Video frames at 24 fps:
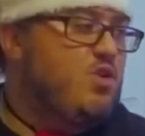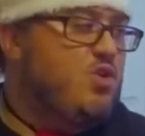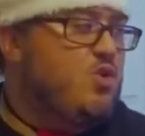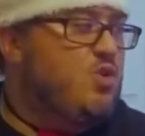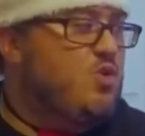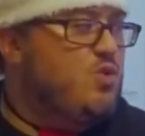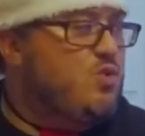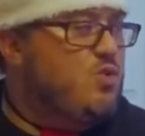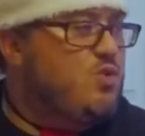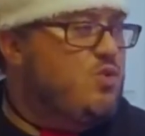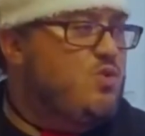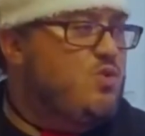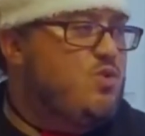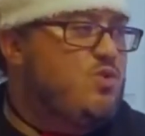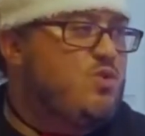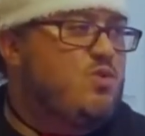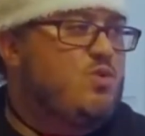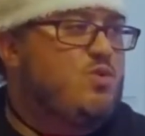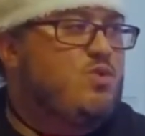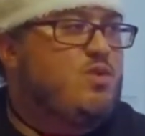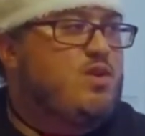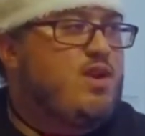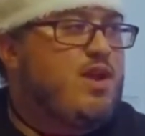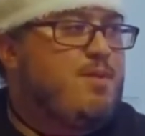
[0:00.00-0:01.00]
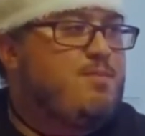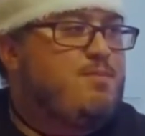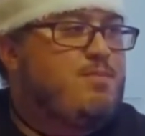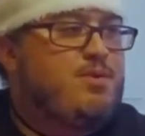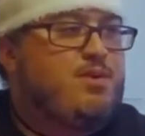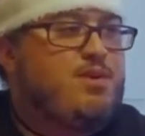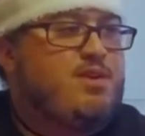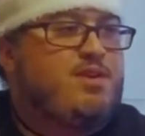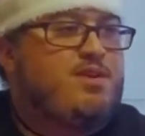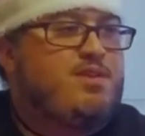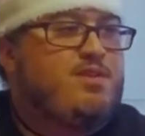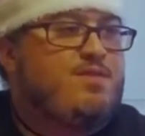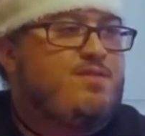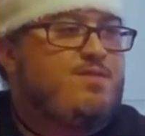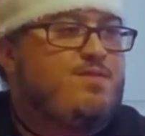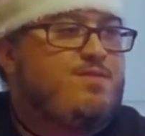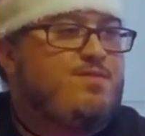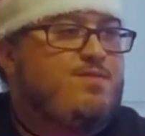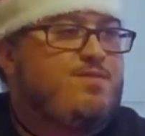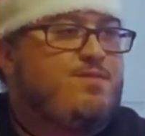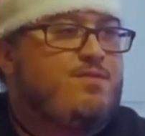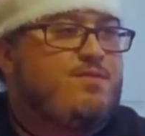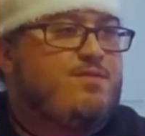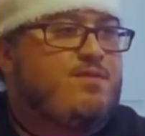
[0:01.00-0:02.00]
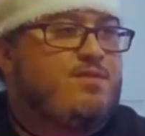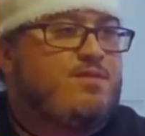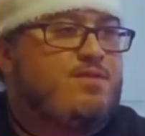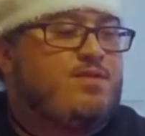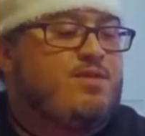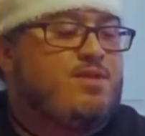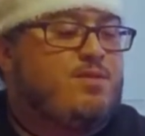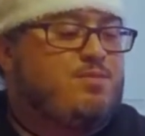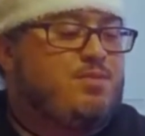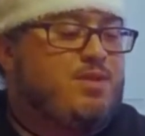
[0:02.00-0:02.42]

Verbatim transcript: who would I put in to